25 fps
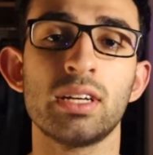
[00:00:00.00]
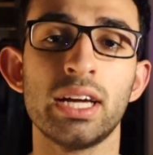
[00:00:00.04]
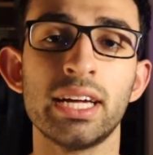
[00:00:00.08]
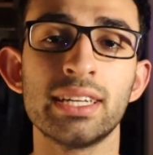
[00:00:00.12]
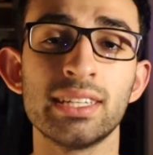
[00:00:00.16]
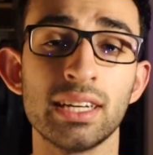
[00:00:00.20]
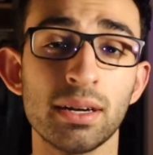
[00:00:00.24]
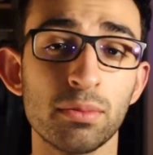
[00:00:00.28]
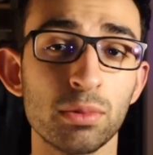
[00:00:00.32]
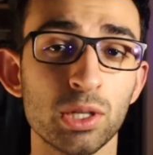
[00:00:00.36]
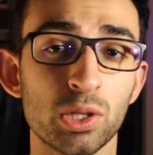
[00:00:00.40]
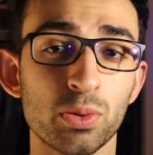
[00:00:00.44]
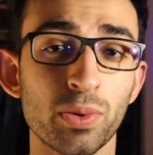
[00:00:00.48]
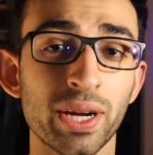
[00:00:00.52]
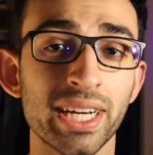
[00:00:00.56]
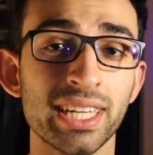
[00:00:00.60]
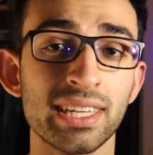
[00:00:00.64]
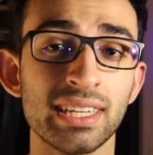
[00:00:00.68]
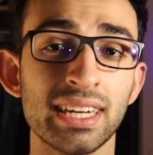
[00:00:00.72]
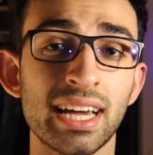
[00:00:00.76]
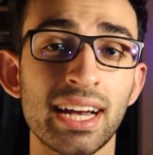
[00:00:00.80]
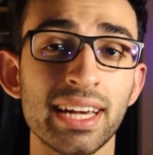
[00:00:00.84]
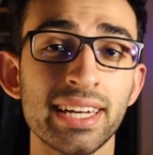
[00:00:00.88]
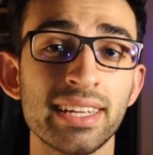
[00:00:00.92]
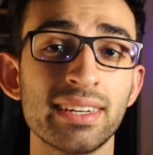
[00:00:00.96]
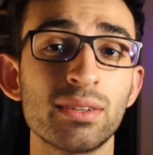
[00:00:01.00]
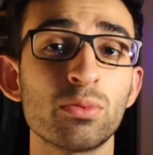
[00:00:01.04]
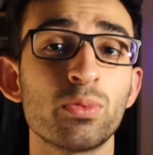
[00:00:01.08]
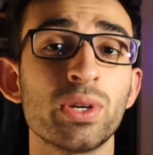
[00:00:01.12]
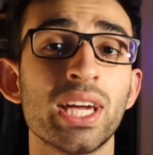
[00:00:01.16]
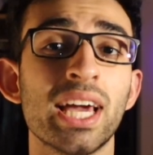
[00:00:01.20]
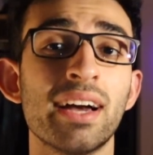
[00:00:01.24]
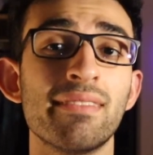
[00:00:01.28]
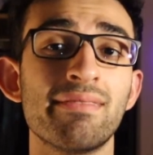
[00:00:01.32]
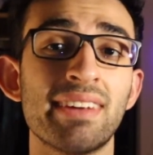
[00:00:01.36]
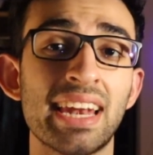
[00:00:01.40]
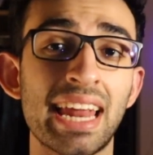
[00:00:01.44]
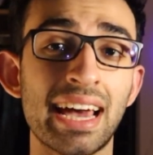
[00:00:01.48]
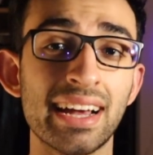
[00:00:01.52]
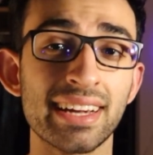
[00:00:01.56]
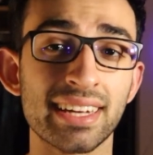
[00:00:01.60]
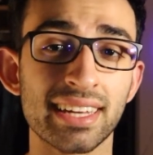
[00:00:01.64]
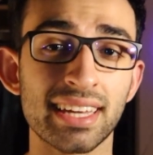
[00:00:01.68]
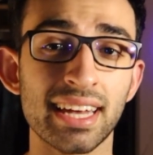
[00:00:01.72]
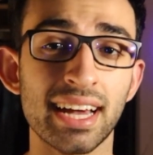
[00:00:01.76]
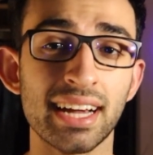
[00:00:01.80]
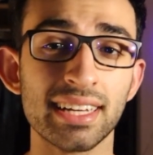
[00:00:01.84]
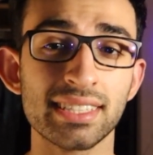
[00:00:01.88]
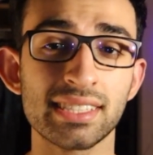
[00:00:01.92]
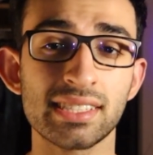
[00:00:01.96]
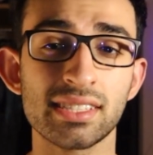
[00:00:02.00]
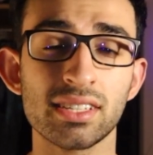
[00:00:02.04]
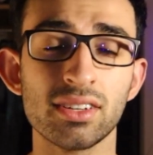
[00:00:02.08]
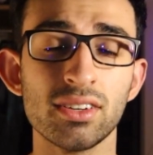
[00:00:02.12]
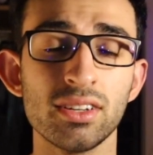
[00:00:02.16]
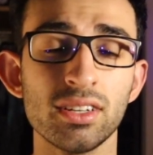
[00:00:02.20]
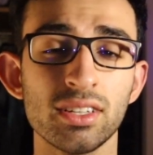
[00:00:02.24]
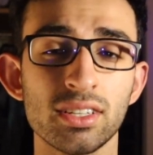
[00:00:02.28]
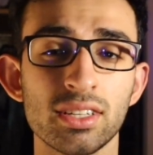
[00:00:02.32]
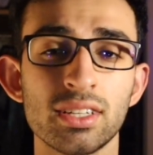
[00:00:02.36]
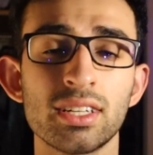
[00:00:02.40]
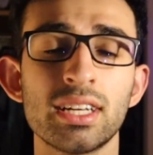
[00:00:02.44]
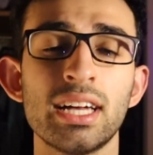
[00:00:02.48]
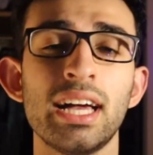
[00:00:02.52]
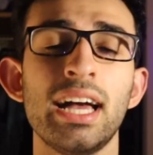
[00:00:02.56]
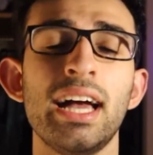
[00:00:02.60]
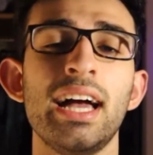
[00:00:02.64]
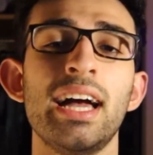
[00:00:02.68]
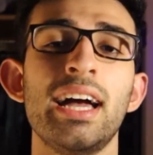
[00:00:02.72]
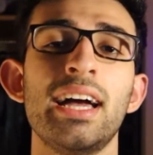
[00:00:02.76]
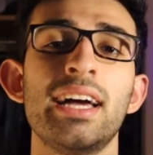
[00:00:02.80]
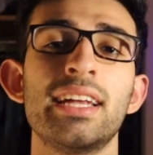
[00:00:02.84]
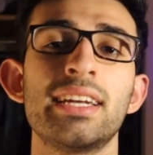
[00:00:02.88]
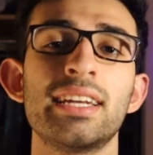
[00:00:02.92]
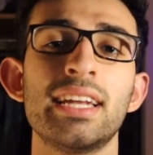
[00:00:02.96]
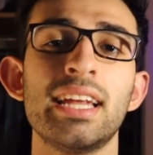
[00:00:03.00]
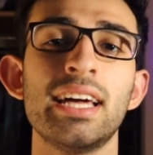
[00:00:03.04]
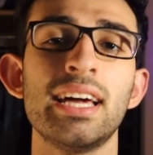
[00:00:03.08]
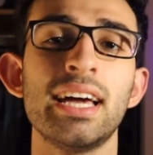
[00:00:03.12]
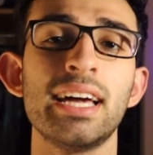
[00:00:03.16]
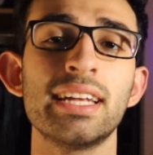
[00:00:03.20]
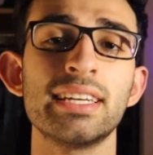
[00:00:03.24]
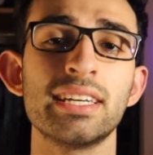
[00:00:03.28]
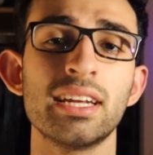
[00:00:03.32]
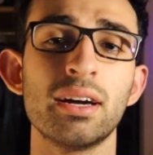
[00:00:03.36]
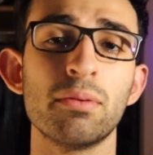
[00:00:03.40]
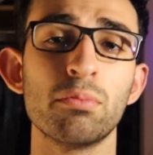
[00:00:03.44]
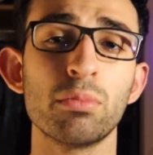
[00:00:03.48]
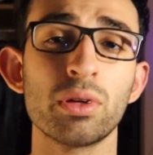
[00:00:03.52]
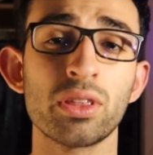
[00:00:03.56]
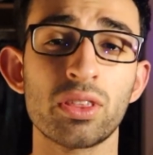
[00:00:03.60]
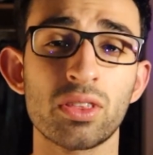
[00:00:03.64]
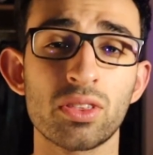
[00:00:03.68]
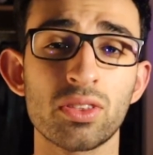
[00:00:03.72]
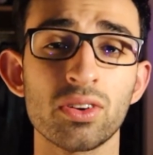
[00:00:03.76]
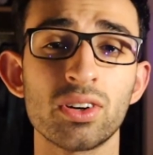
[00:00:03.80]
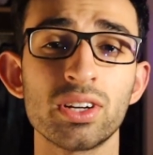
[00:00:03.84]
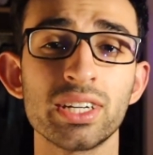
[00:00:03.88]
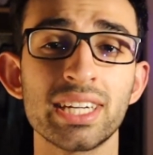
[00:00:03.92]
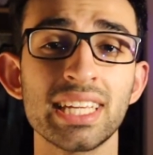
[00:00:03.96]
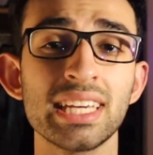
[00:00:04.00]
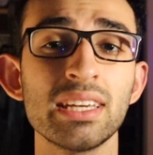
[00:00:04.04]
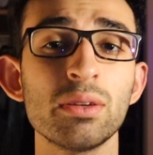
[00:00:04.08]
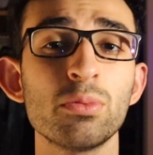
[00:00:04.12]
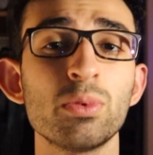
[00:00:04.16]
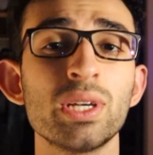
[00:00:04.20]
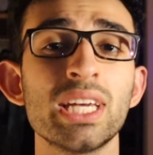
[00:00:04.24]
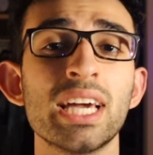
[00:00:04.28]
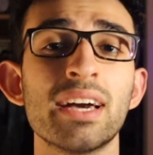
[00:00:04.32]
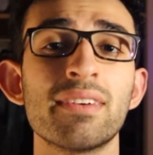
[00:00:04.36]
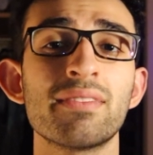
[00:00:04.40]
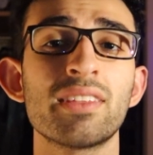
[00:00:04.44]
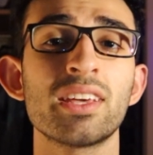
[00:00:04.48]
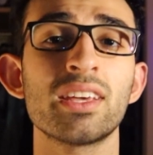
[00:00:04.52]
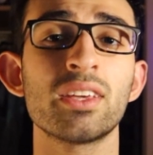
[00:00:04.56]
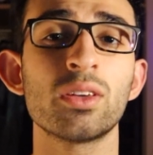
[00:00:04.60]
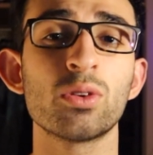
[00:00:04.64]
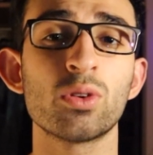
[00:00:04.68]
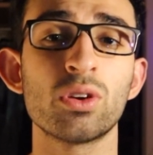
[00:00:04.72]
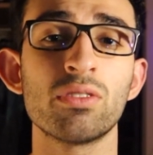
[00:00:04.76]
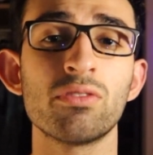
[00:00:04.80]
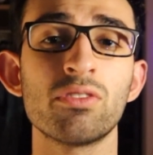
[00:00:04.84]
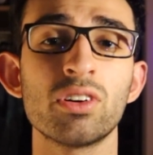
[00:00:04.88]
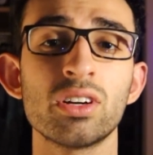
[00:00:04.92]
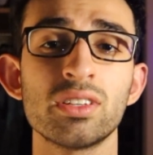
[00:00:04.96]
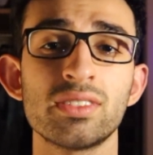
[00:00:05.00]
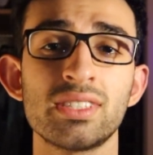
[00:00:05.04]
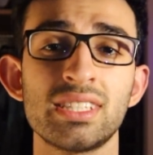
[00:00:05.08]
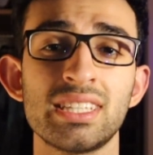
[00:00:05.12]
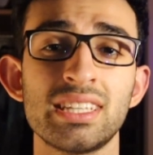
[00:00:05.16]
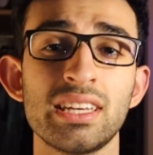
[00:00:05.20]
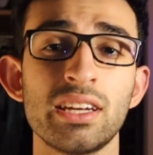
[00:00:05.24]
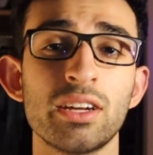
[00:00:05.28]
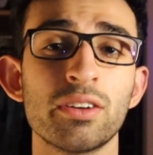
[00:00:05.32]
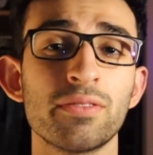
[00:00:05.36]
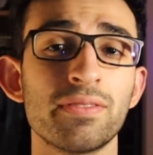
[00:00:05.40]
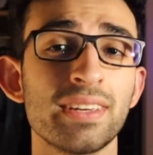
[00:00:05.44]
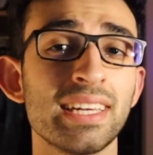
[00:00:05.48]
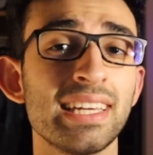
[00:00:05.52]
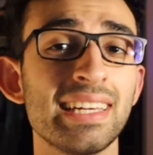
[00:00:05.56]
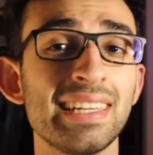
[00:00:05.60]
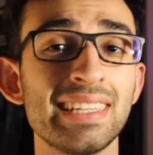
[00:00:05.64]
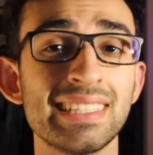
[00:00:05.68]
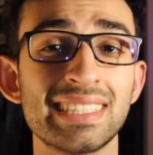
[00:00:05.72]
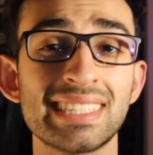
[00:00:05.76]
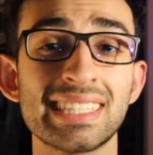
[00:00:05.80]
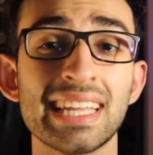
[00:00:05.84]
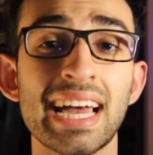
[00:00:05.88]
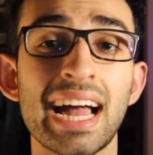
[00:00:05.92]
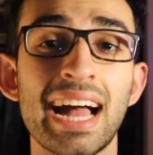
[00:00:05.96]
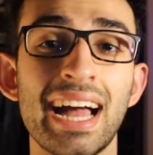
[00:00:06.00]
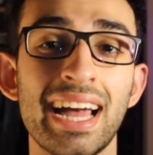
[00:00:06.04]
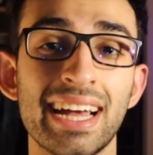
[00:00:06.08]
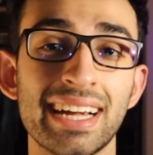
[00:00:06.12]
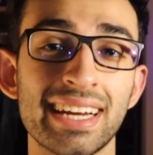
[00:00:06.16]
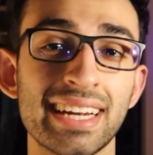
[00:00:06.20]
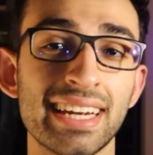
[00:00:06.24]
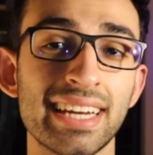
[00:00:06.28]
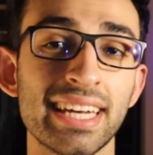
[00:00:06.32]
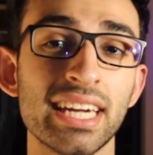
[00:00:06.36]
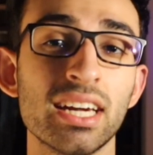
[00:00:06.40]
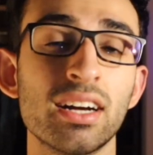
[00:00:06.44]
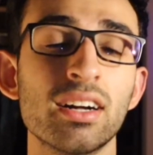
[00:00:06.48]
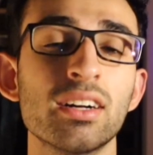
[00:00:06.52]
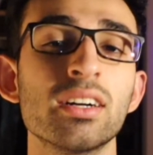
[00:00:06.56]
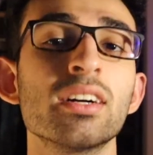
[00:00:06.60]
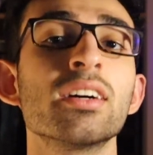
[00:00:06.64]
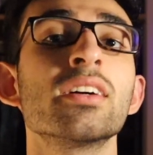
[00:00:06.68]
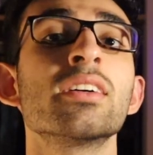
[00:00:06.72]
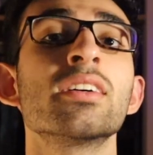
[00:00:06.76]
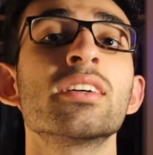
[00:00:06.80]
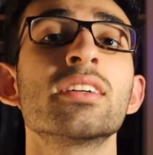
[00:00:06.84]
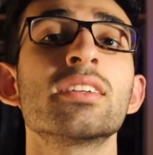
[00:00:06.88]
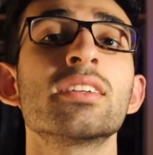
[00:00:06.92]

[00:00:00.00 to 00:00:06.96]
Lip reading: At number 29, we have Lancaster. And at number 30, we have the University of East Anglia